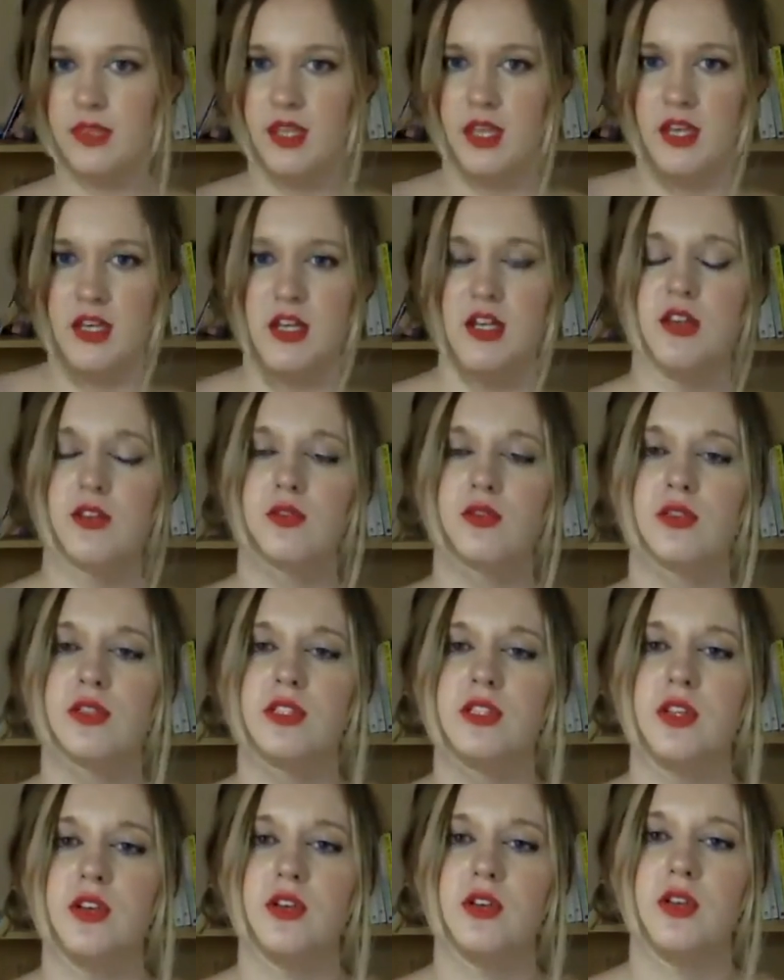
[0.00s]
And you can
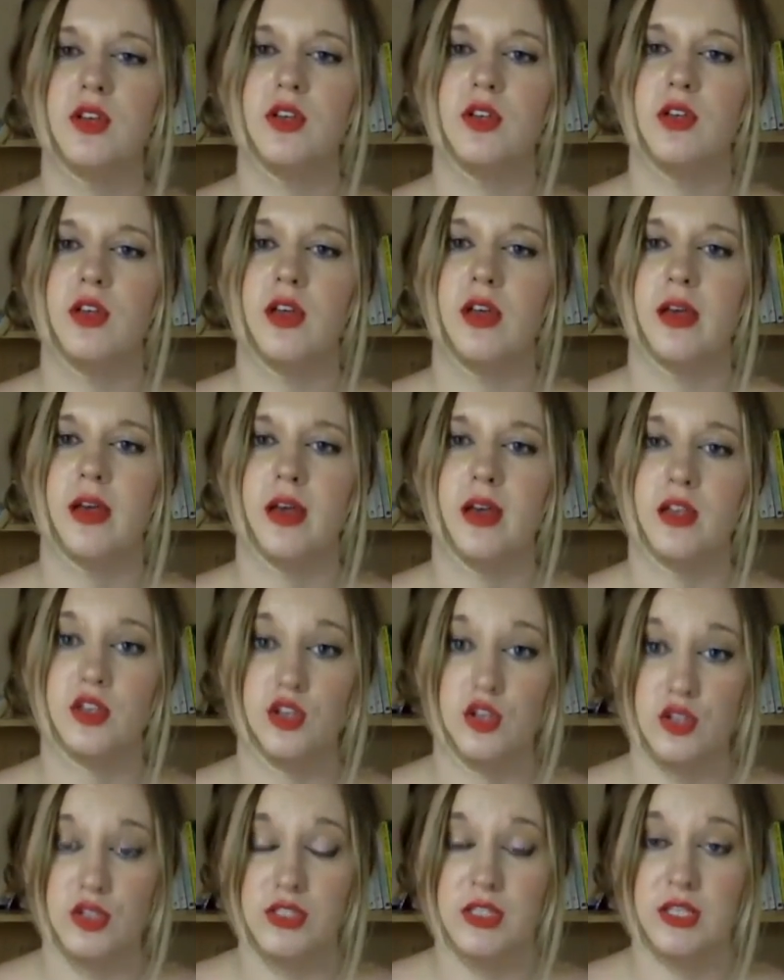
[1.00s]
also
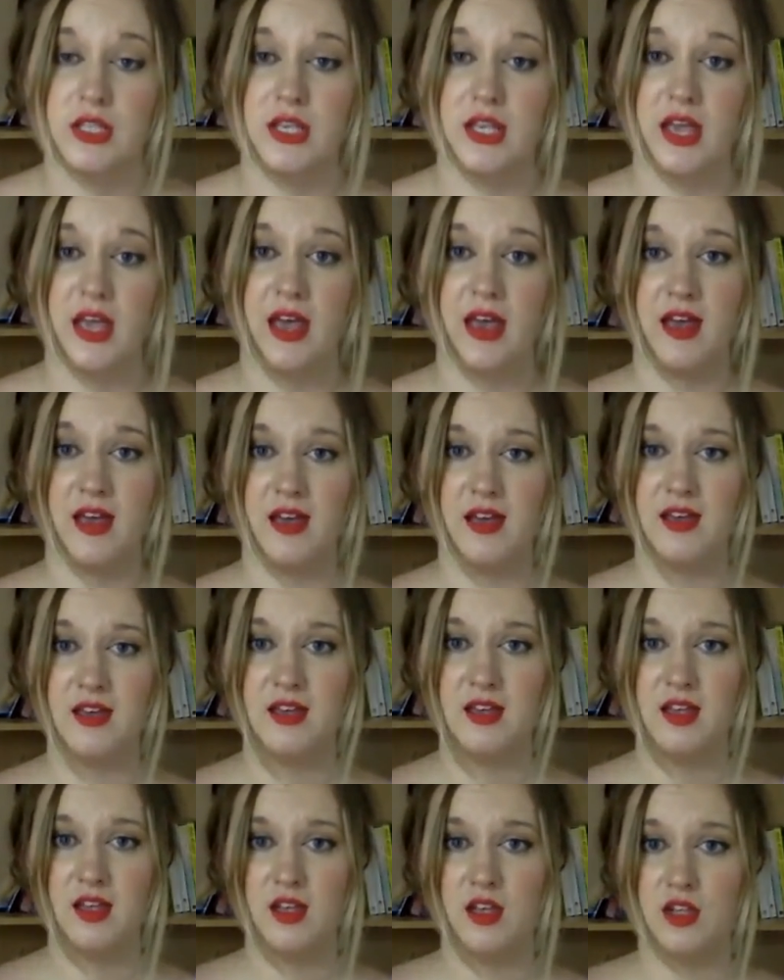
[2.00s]
use the
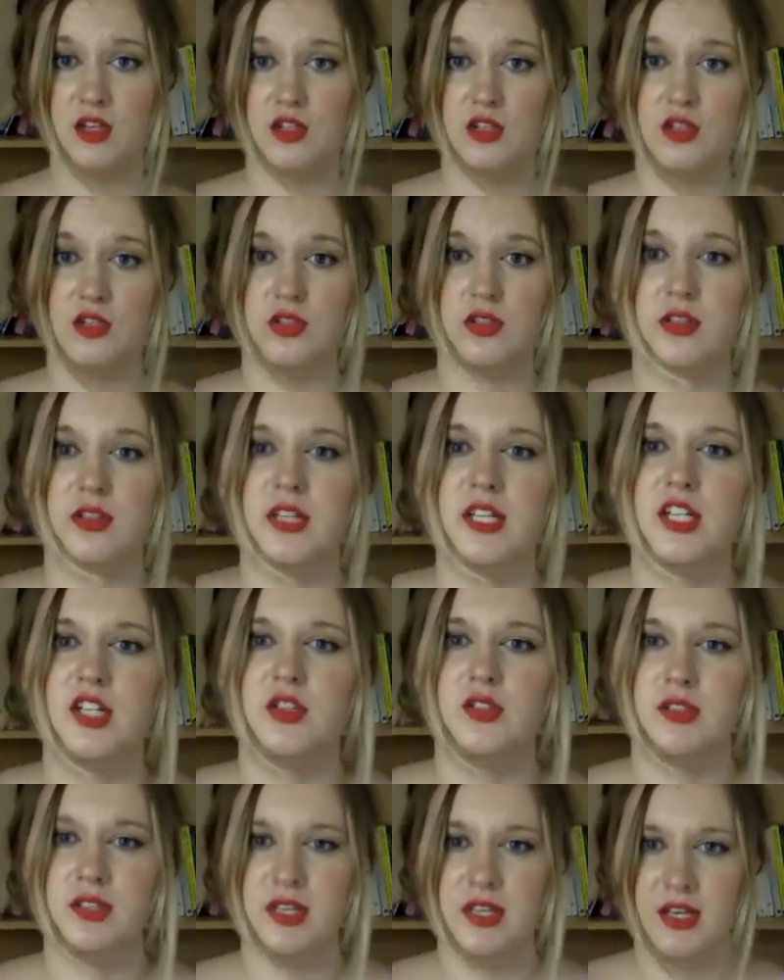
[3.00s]
air to
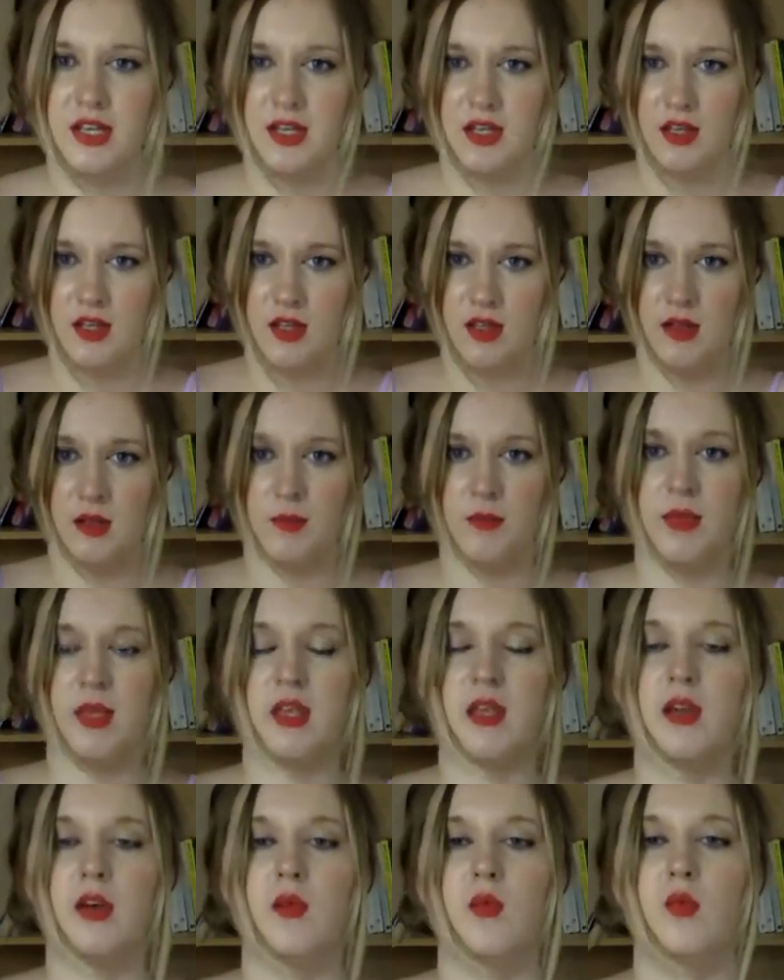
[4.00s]
literally
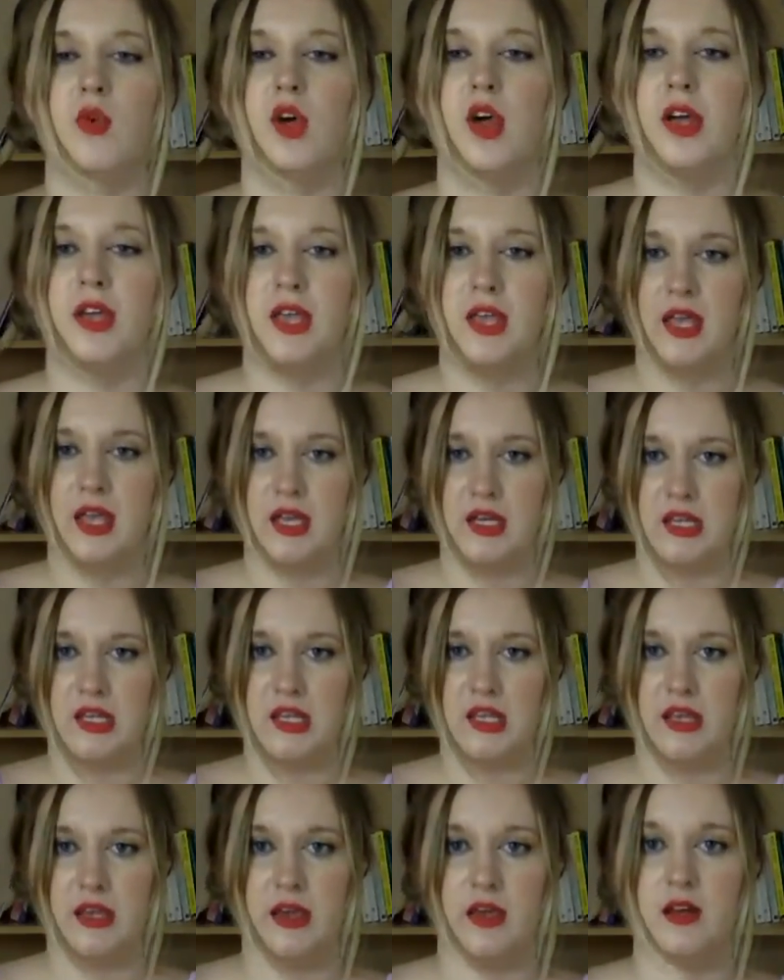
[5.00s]
be working
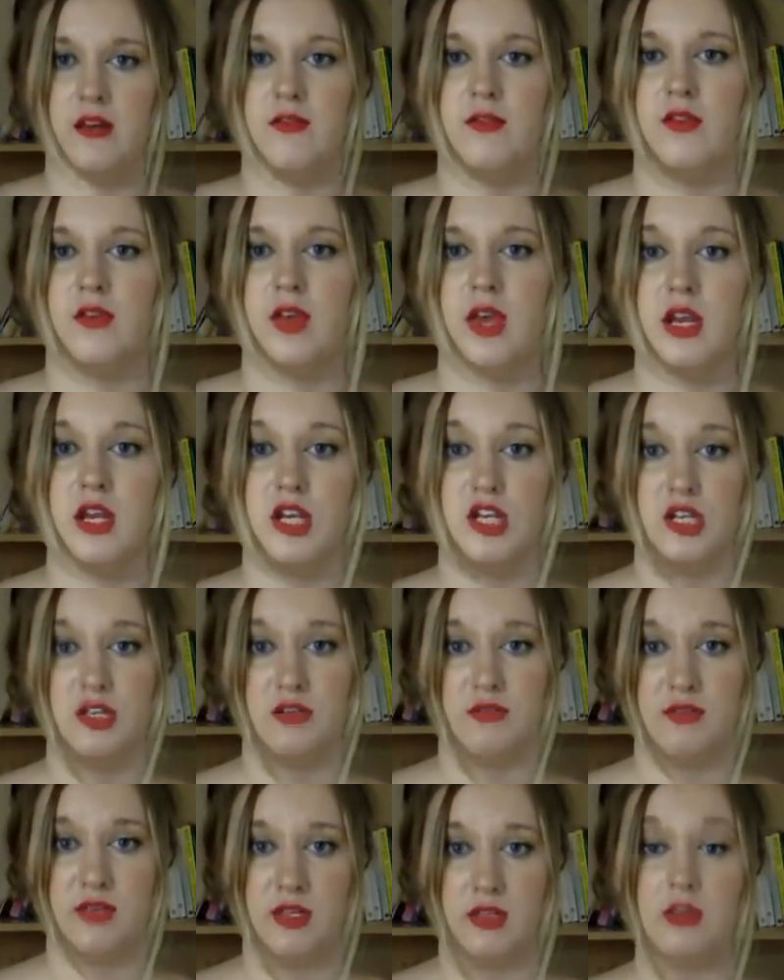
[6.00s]
anything out of your
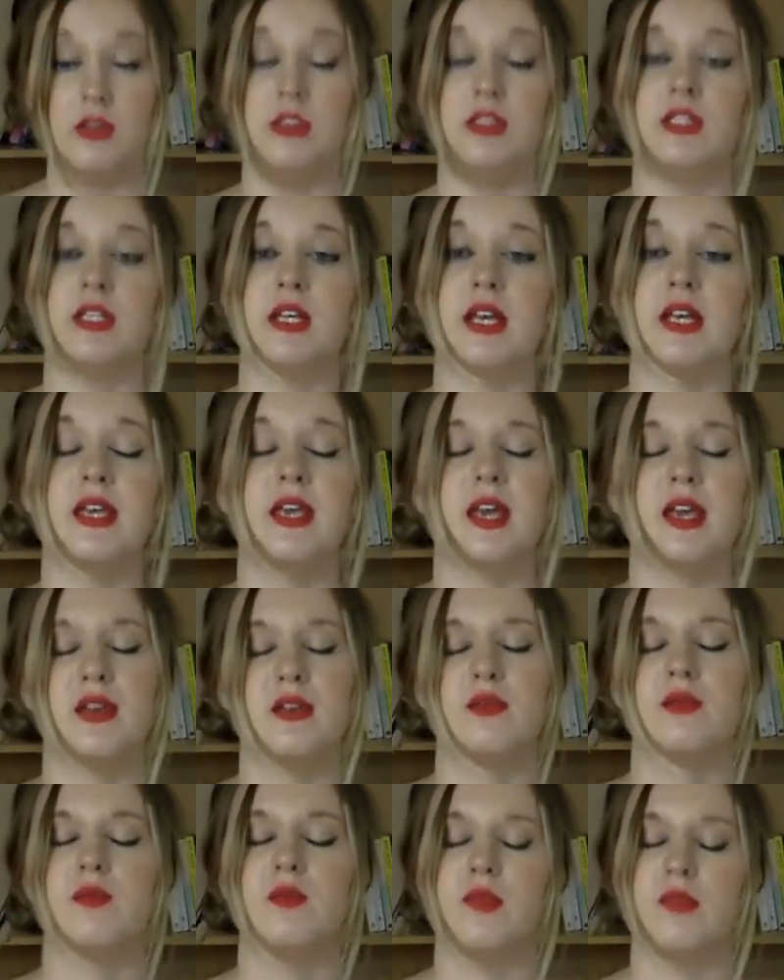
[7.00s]
energy field,
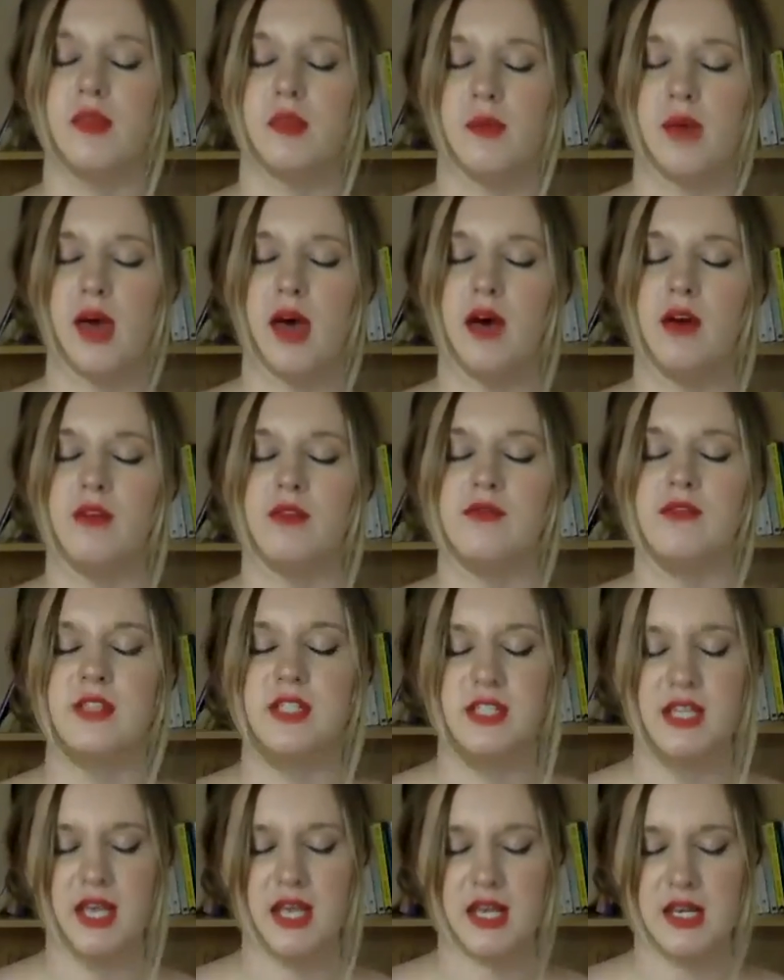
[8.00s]
again with the power of
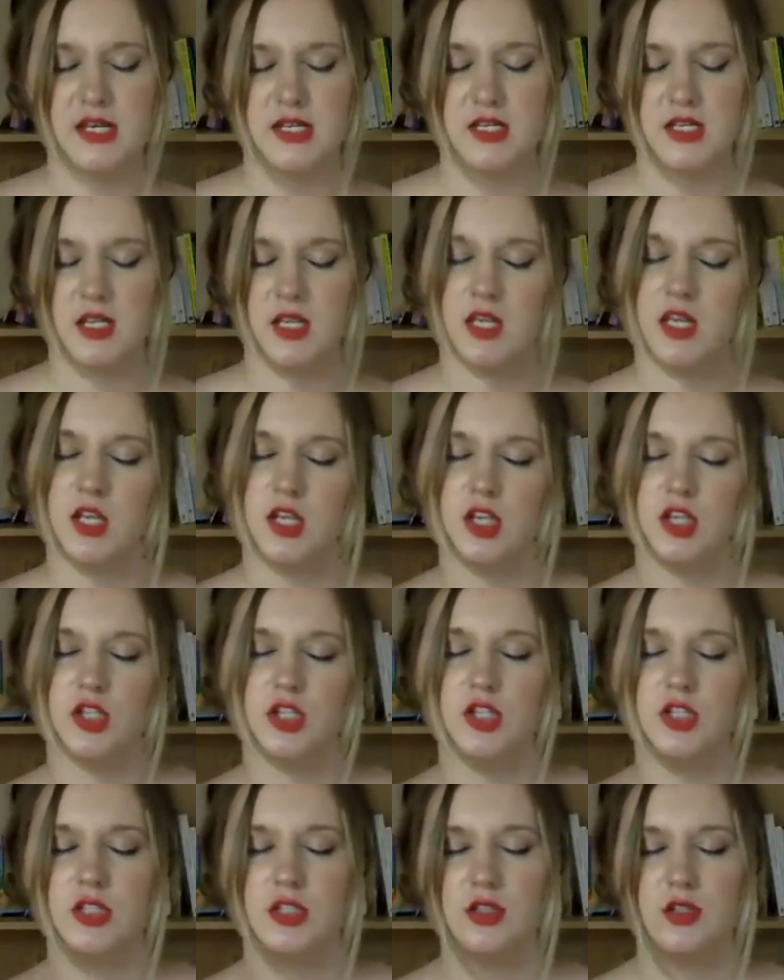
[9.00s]
intent.
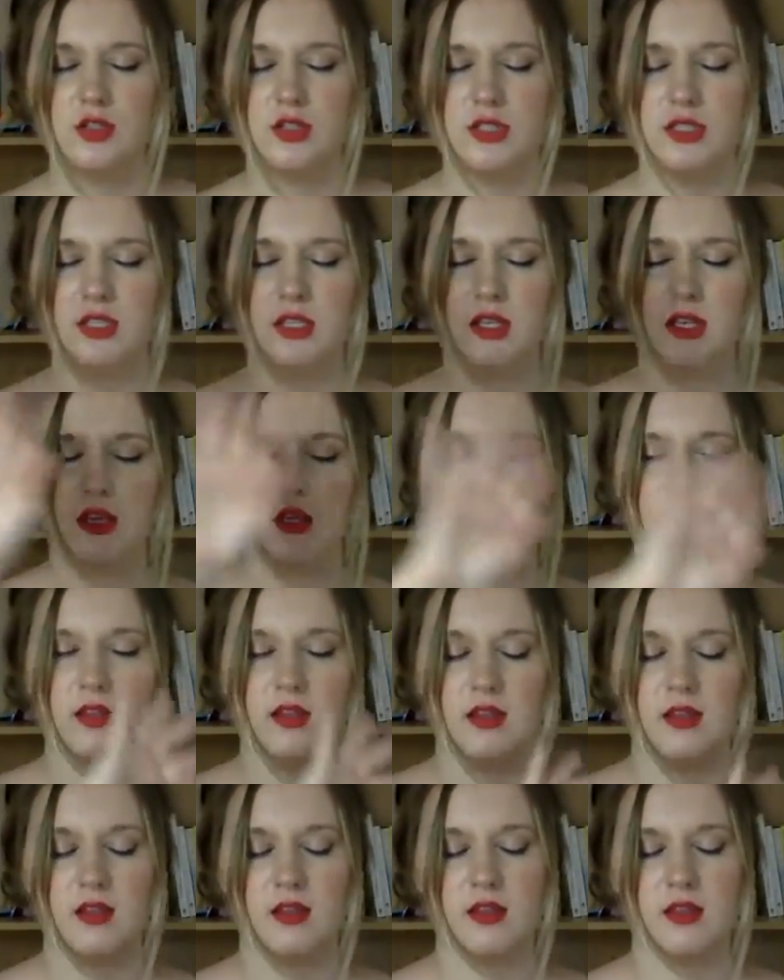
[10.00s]
Just using
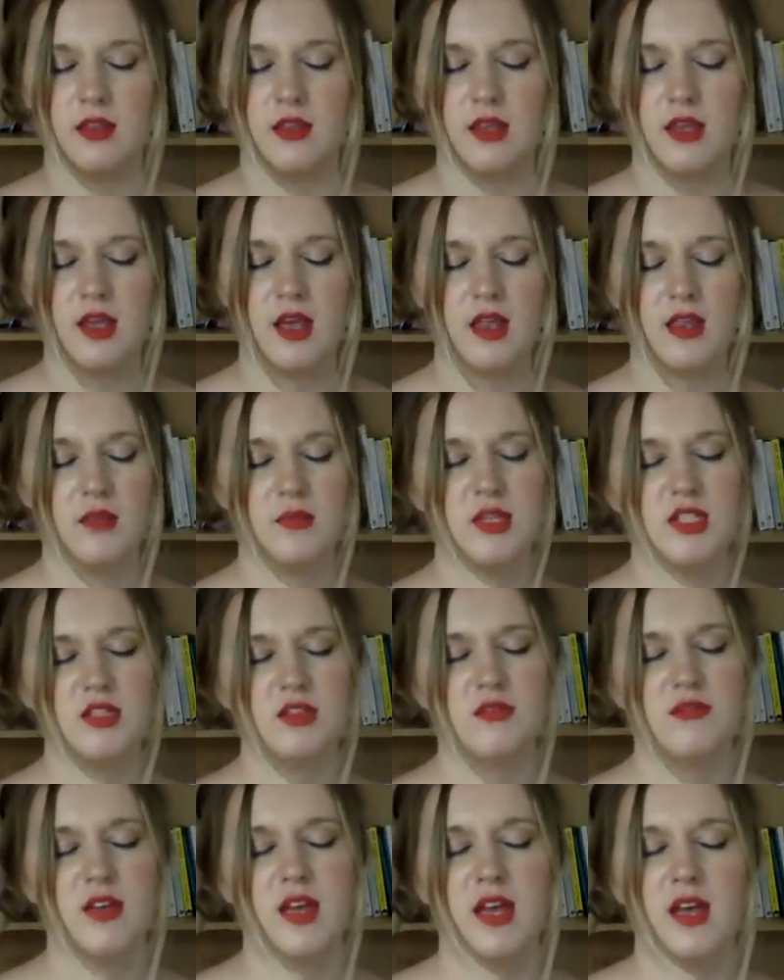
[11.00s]
the element
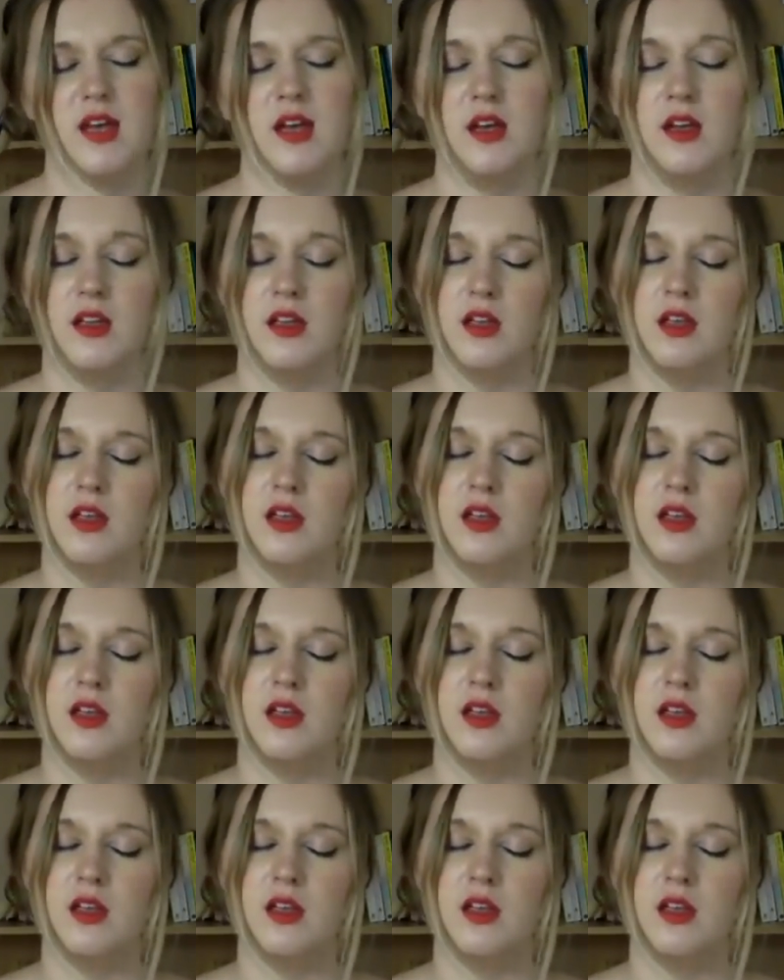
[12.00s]
of air,